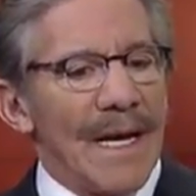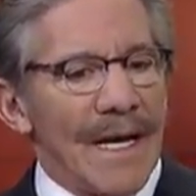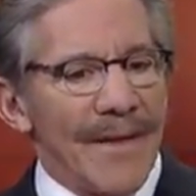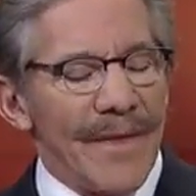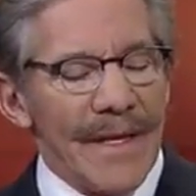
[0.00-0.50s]

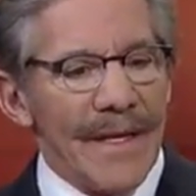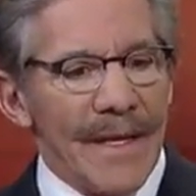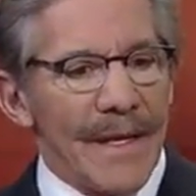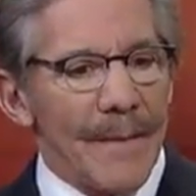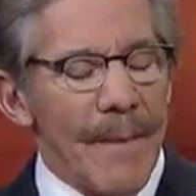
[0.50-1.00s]
uh,
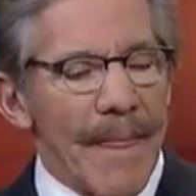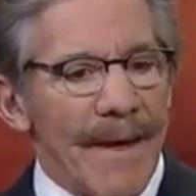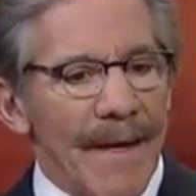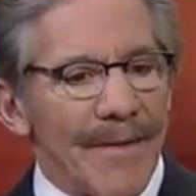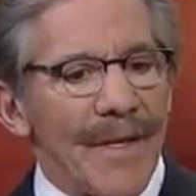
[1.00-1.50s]
the uh,
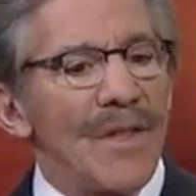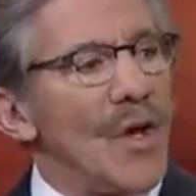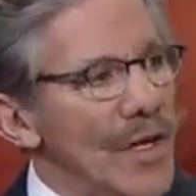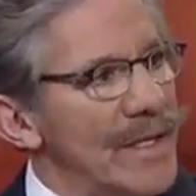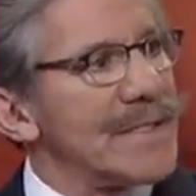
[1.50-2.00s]
uh, the
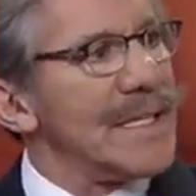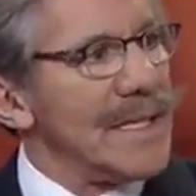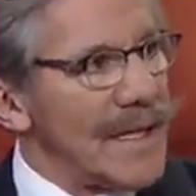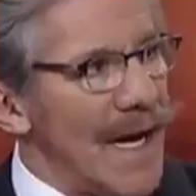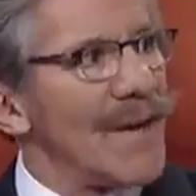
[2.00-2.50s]

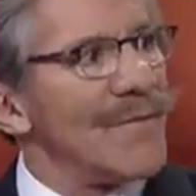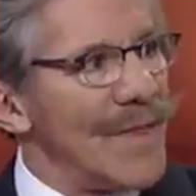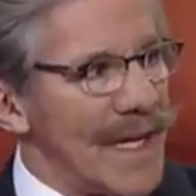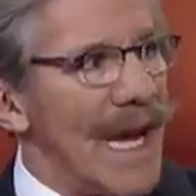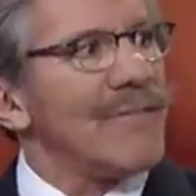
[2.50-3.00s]
loyalty of
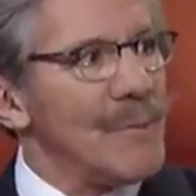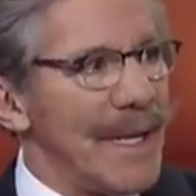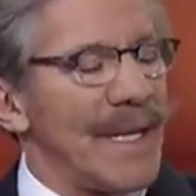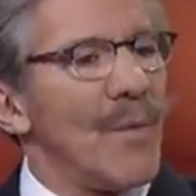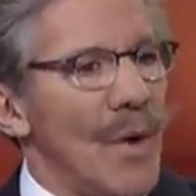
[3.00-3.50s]
the
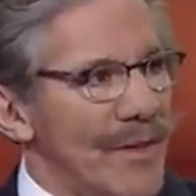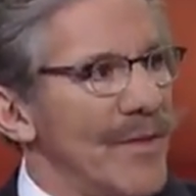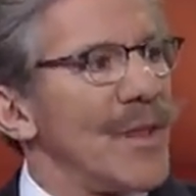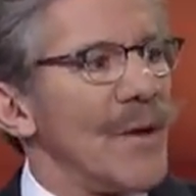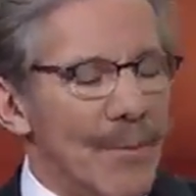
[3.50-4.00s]
government and, and
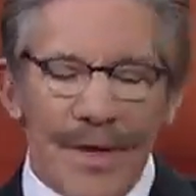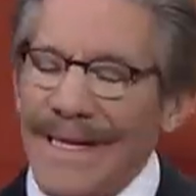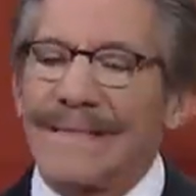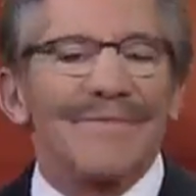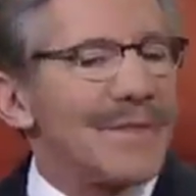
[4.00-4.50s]
whether so, they're playing.